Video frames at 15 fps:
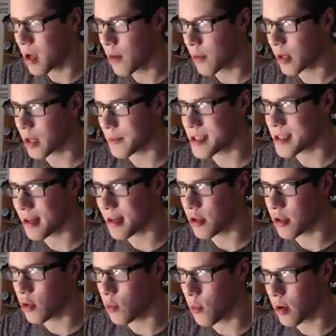We're going to be sending
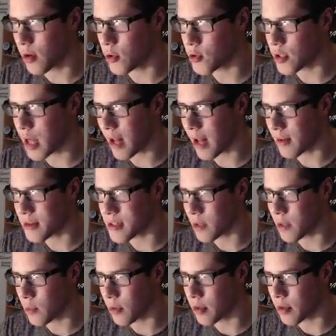you $100 here
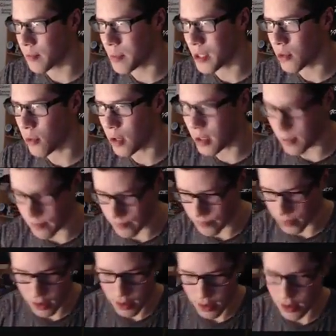worth of Bitcoin.
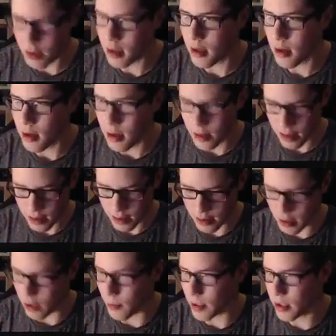
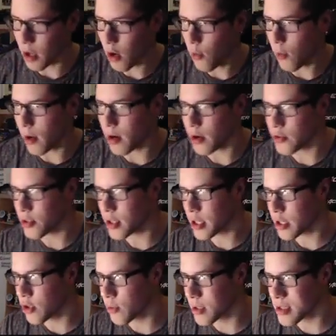There we go, 100
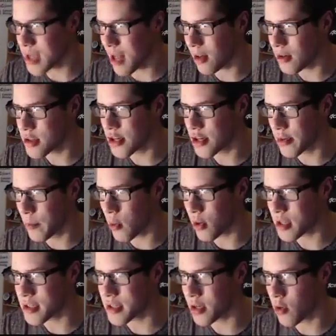US dollars,
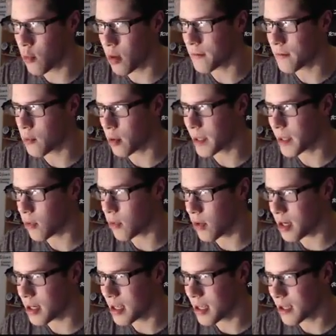0.014
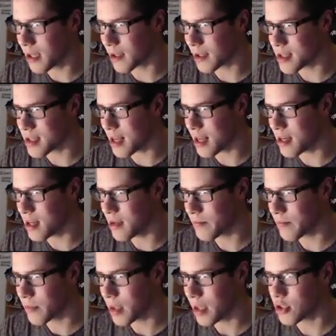Bitcoin. Click send.
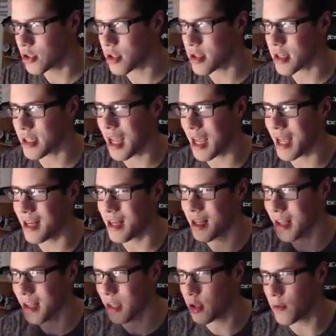Just like that.
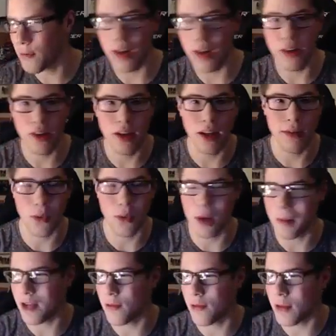Thank you for entering the giveaway,
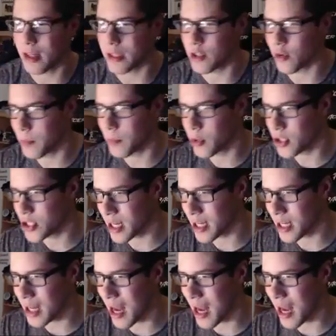man. Really do appreciate it.